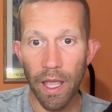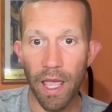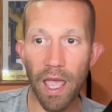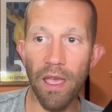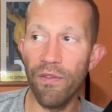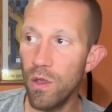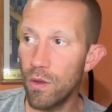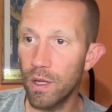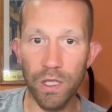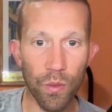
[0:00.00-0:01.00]
if you
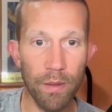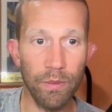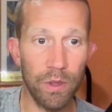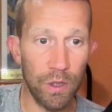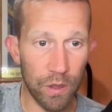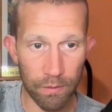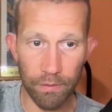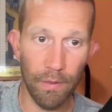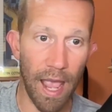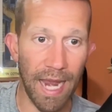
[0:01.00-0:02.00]
could swim
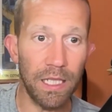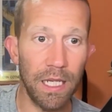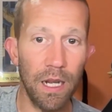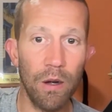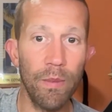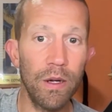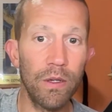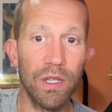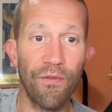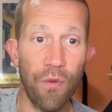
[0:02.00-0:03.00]
1,800
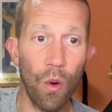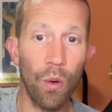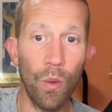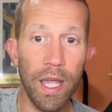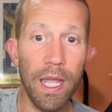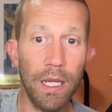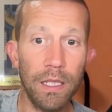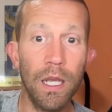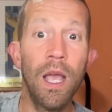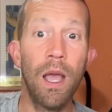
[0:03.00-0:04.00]
meters in 4
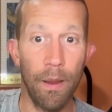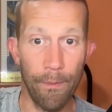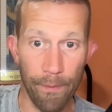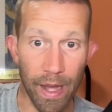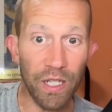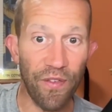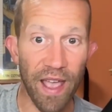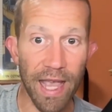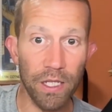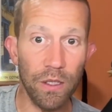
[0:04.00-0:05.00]
weeks much
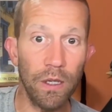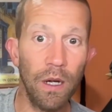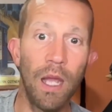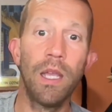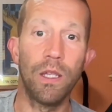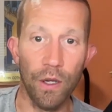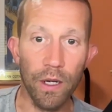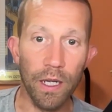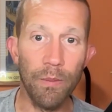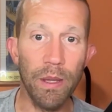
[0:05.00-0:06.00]
faster, you're
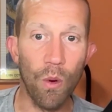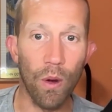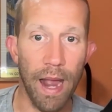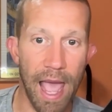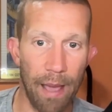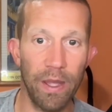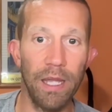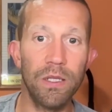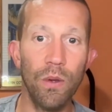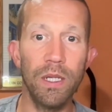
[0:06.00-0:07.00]
going to be more happy.
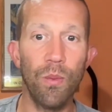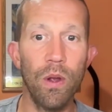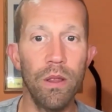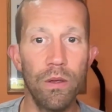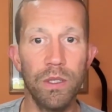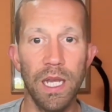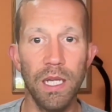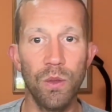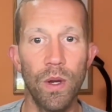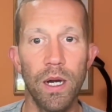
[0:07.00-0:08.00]
So it's one of those
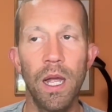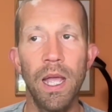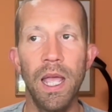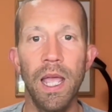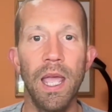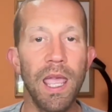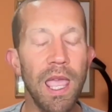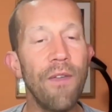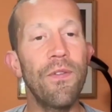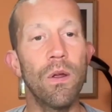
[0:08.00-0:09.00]
things where
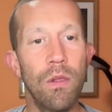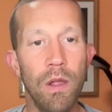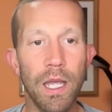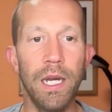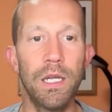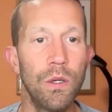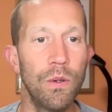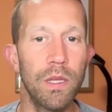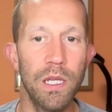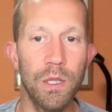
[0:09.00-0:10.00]
if you're looking at
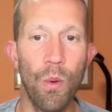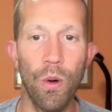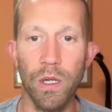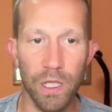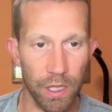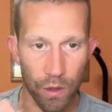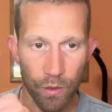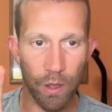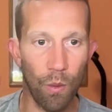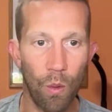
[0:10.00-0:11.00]
doing this sport and just
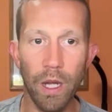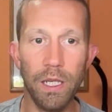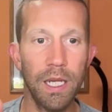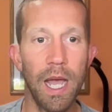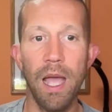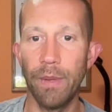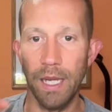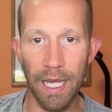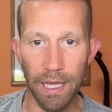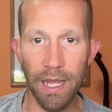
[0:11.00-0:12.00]
doing it one time
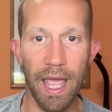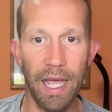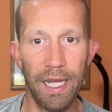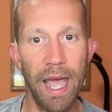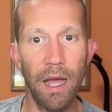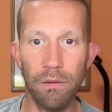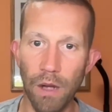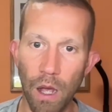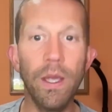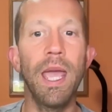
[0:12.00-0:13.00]
and getting the heck out,
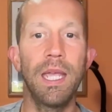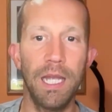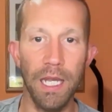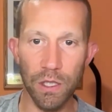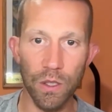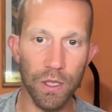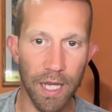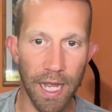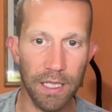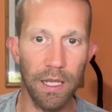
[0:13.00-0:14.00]
okay, get your
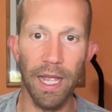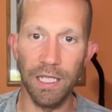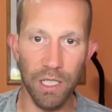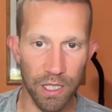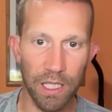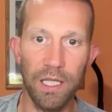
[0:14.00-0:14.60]
sets, like just